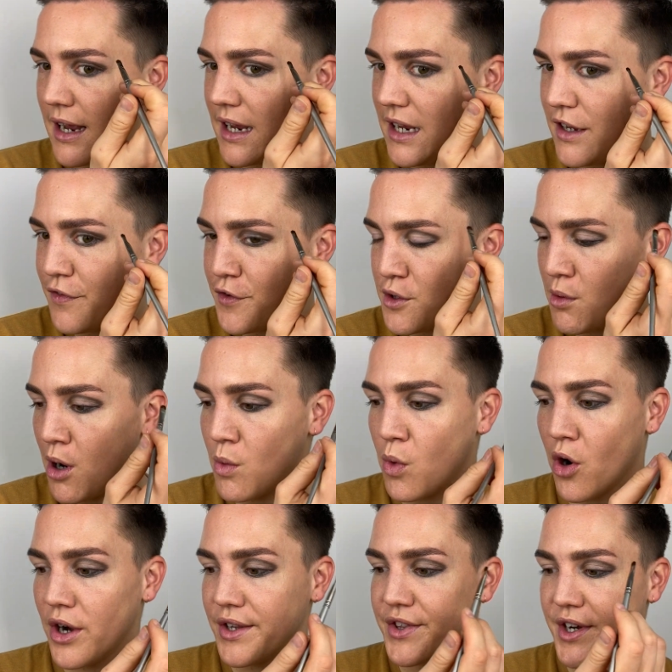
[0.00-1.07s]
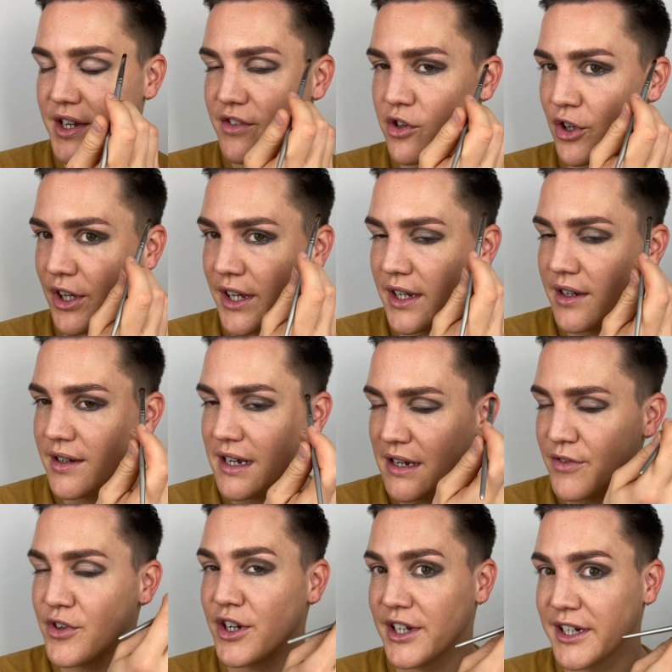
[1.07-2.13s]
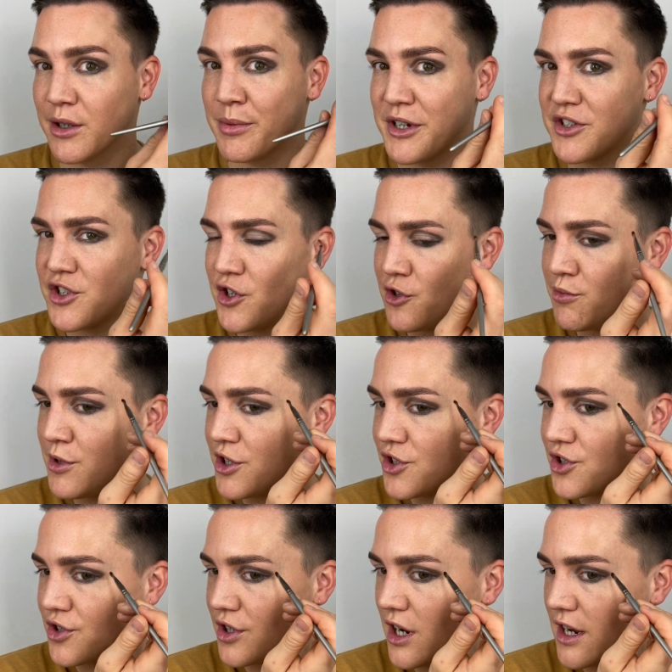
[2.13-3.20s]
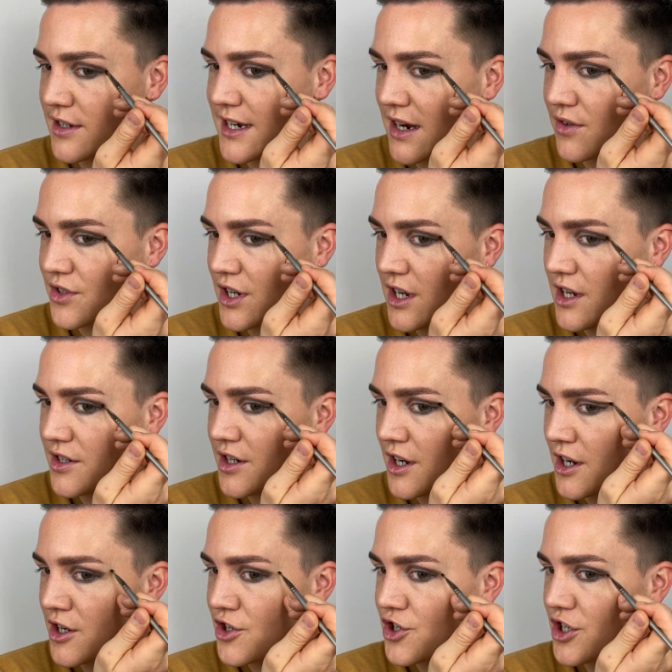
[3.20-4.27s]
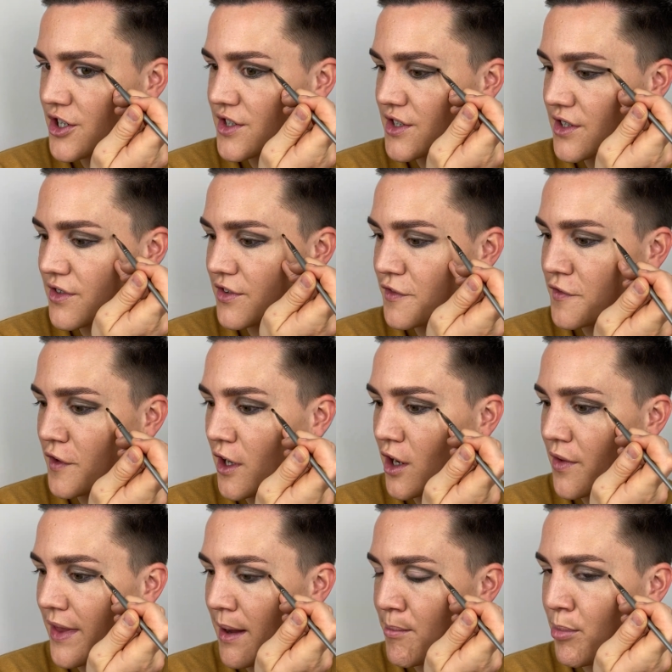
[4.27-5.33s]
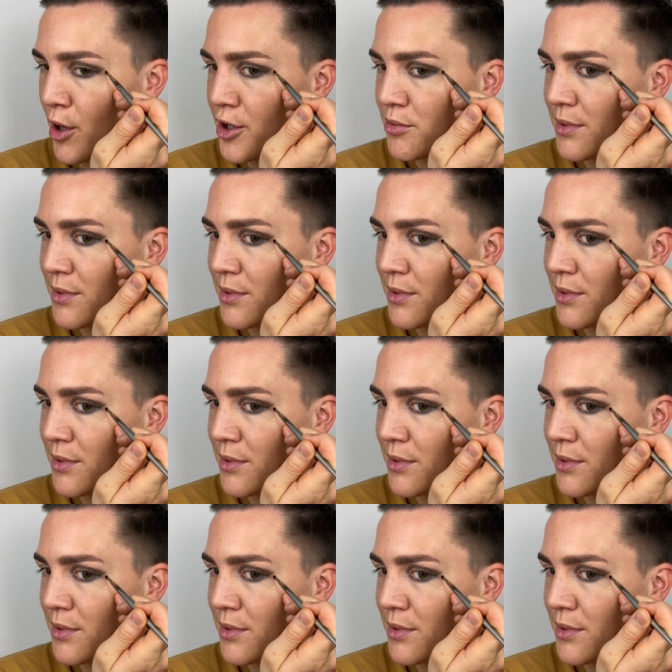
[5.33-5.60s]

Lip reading: If you are worried that it's looking even a little bit too much downturned, Just follow that bottom